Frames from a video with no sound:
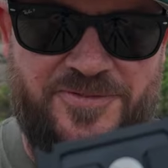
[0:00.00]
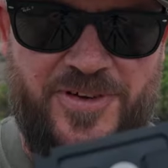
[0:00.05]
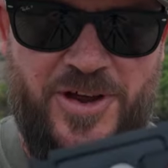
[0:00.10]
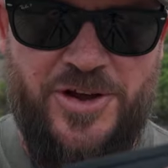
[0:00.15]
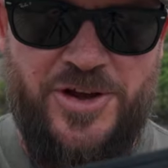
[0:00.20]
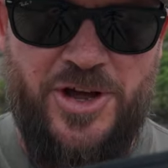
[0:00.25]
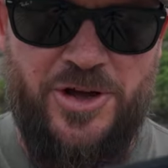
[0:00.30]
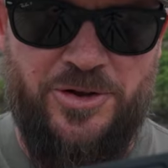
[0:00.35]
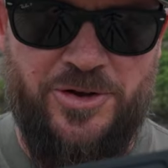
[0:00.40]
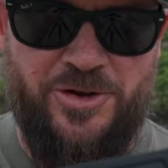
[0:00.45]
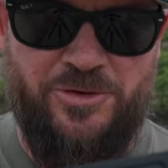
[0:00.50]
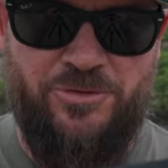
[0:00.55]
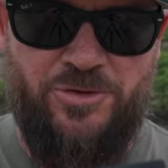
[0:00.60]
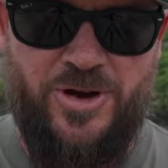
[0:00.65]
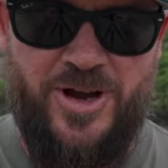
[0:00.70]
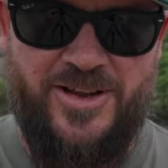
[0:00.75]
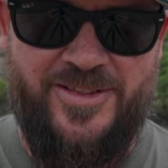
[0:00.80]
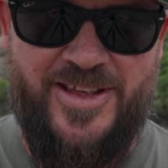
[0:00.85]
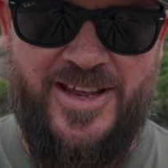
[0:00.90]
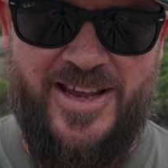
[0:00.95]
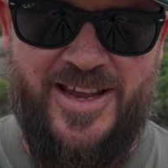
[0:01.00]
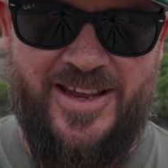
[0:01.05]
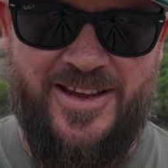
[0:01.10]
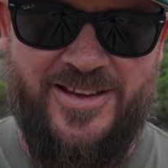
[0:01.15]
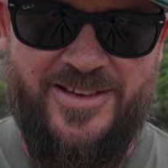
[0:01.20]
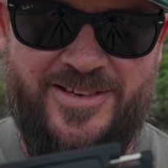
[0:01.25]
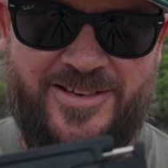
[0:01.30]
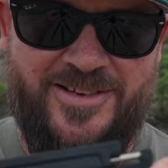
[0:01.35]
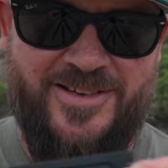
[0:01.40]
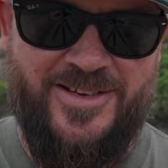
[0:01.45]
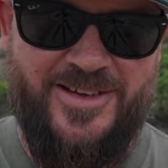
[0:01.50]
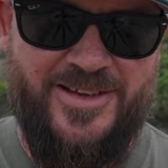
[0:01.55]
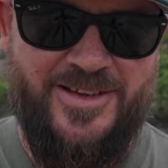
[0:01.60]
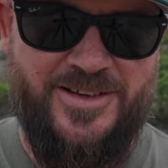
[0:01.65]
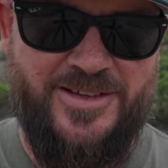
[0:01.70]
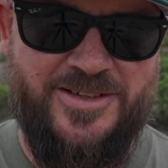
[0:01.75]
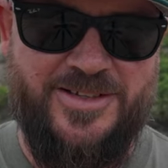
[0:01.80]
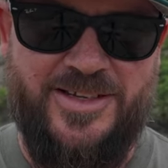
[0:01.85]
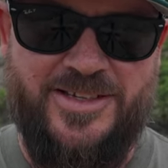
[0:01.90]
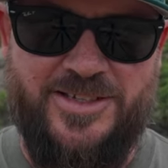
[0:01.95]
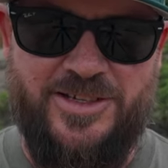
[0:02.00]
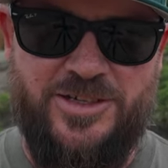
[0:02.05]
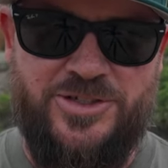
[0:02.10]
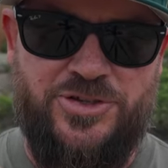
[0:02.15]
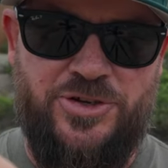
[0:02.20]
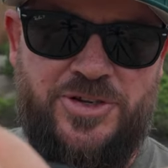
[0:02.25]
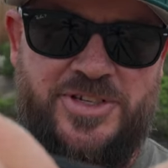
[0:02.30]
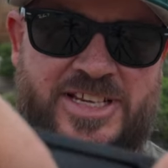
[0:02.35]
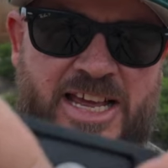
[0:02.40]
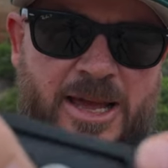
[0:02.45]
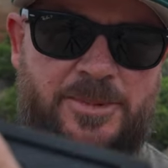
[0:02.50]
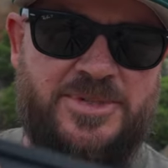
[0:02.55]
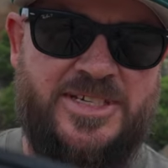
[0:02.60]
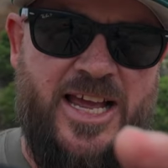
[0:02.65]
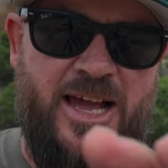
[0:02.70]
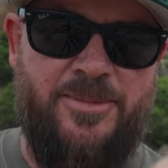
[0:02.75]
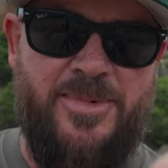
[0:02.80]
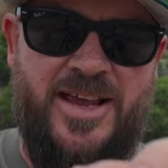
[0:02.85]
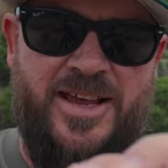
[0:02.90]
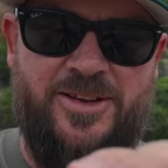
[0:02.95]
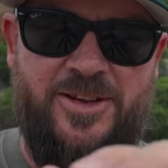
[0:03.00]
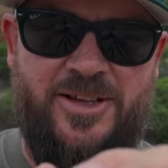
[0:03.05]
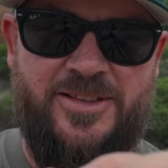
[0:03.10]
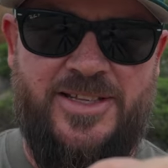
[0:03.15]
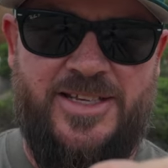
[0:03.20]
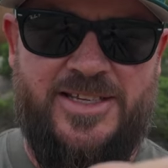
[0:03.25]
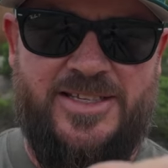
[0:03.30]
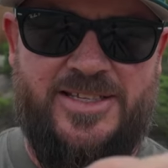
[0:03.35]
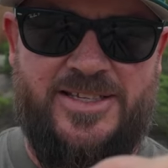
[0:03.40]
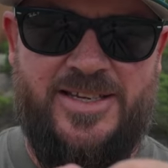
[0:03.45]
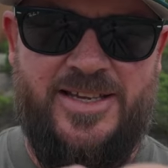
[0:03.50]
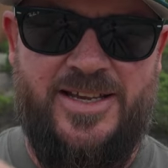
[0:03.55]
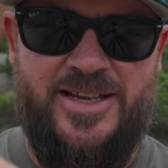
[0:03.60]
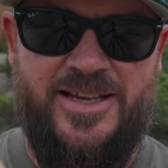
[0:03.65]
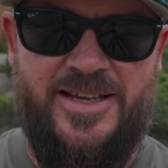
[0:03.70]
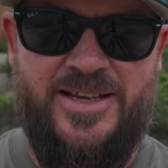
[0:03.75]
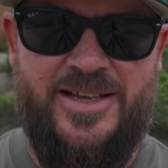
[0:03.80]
a phone holder right there. These little two tabs come out like this,